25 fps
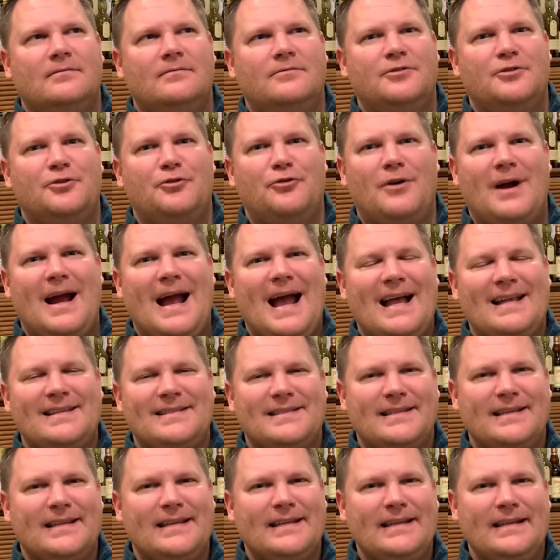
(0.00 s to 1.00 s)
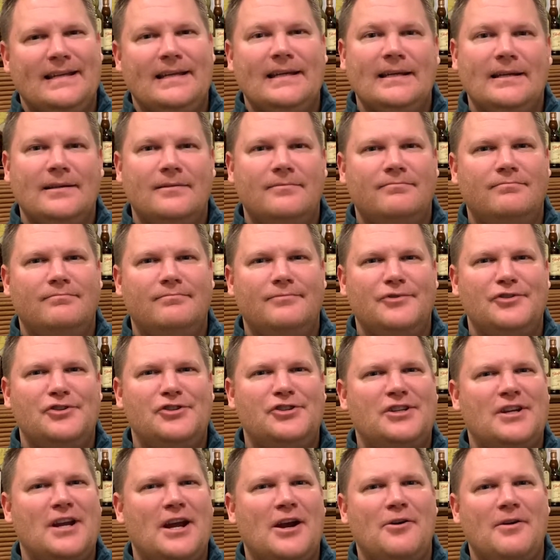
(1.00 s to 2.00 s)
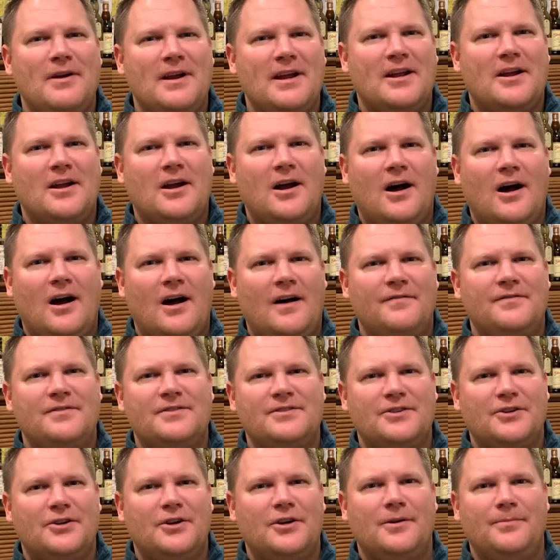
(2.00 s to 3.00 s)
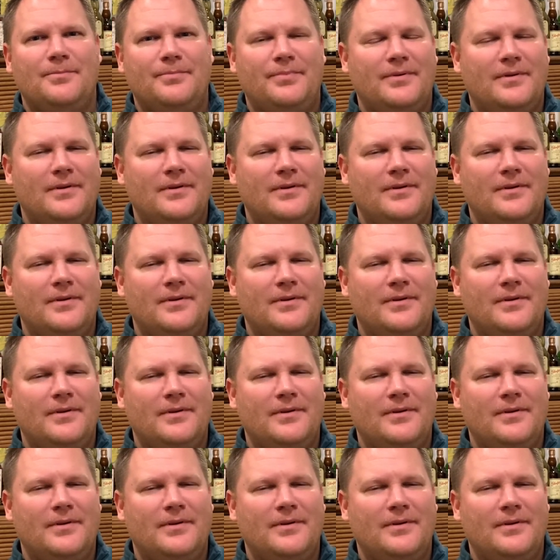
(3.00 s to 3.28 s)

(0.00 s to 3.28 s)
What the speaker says: grassy, cherry cough syrup